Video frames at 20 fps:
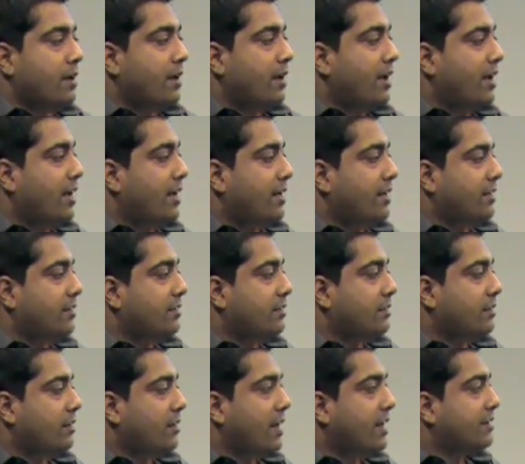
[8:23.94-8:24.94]

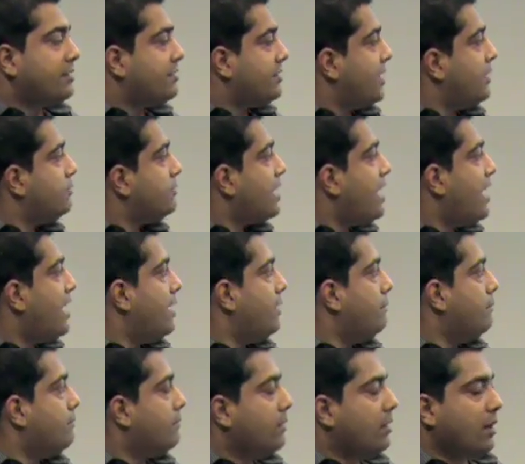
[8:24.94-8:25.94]
And at the same
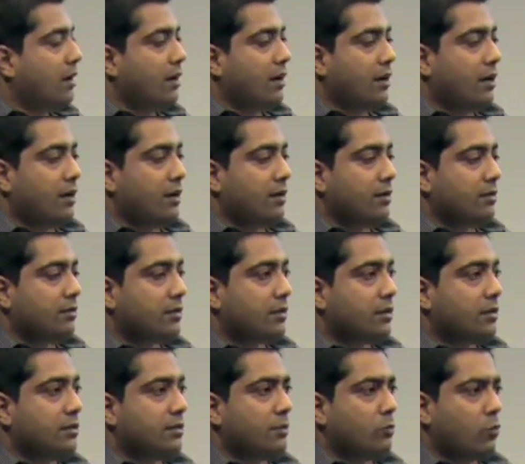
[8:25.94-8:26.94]
time,
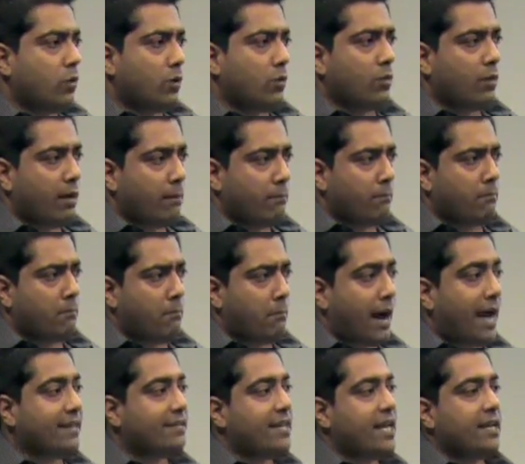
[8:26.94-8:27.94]

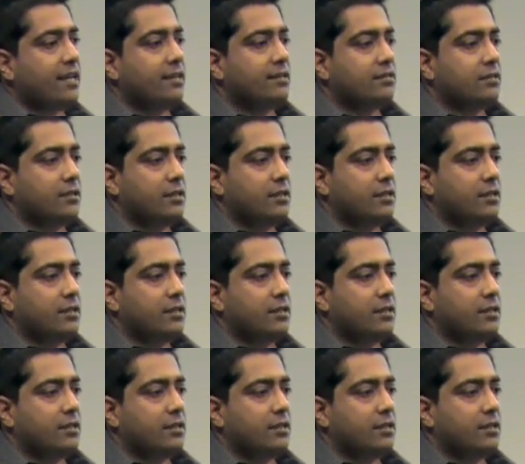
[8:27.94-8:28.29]
my take